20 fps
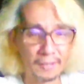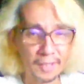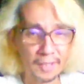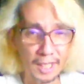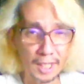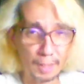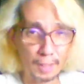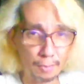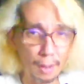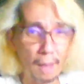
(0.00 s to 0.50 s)

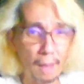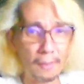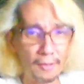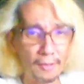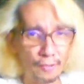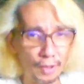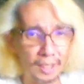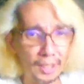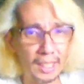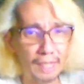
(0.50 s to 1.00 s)
It's probably
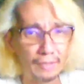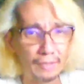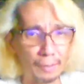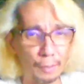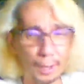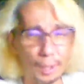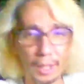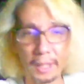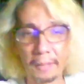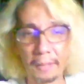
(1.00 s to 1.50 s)

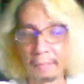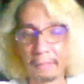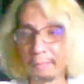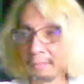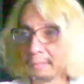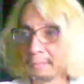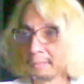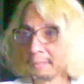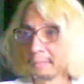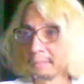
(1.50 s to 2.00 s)
forgivable.
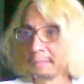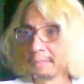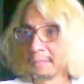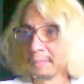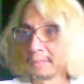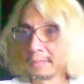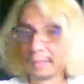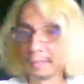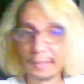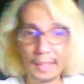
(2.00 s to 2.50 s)

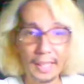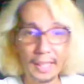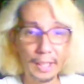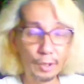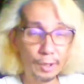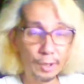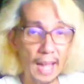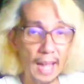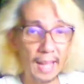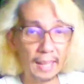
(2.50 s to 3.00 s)
Yeah,
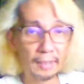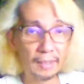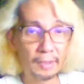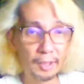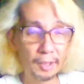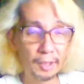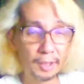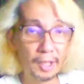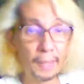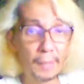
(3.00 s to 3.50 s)
yun nga eh.
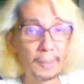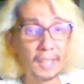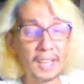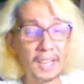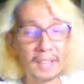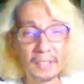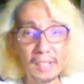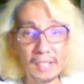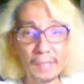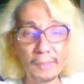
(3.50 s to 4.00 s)
Di
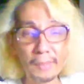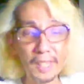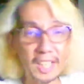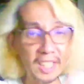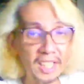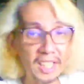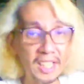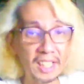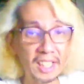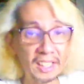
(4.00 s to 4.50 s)
naman nila
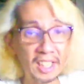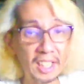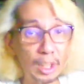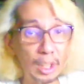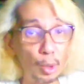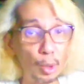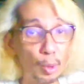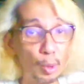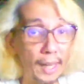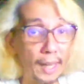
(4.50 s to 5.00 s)
sinaktan si
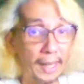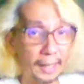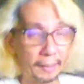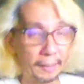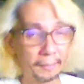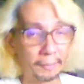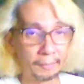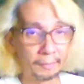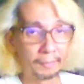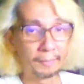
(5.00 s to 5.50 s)
Luke.
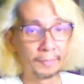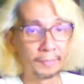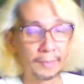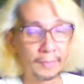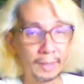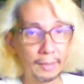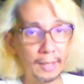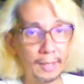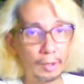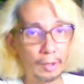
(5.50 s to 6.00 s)

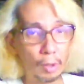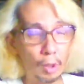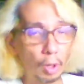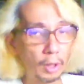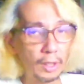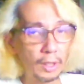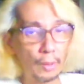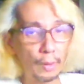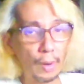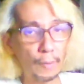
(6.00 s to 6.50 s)
Right? All
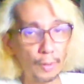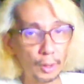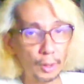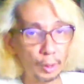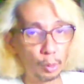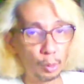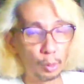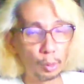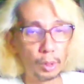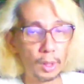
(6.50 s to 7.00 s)
they want was
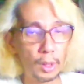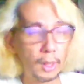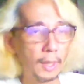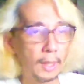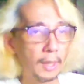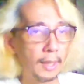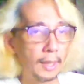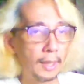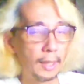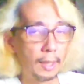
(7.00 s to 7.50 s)
to
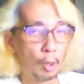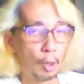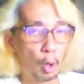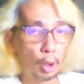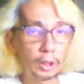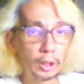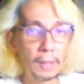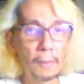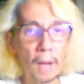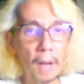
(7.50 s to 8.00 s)
hold
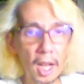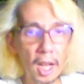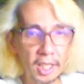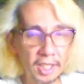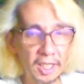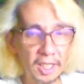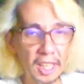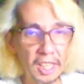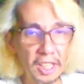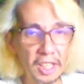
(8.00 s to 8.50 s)
him
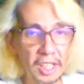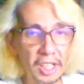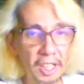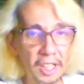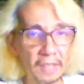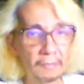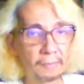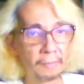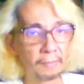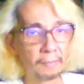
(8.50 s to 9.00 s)
hostage
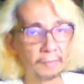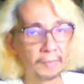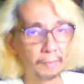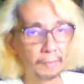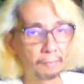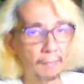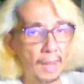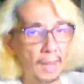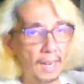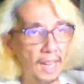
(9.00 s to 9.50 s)

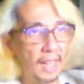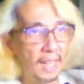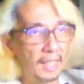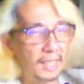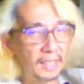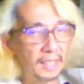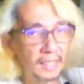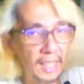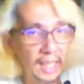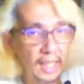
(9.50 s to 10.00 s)
para
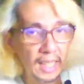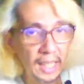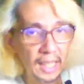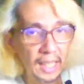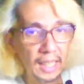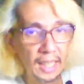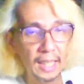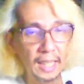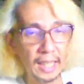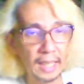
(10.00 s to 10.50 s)

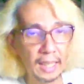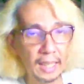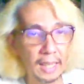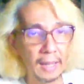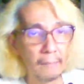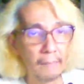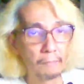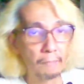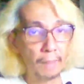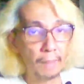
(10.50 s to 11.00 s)
hindi
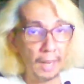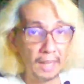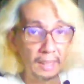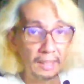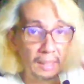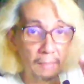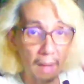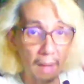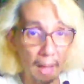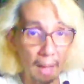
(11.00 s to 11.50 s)

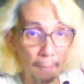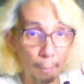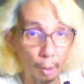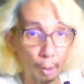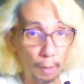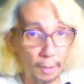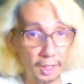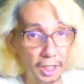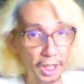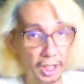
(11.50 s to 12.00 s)

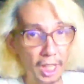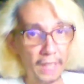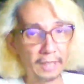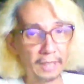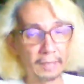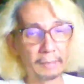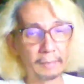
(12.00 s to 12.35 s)
makaporma si Sean.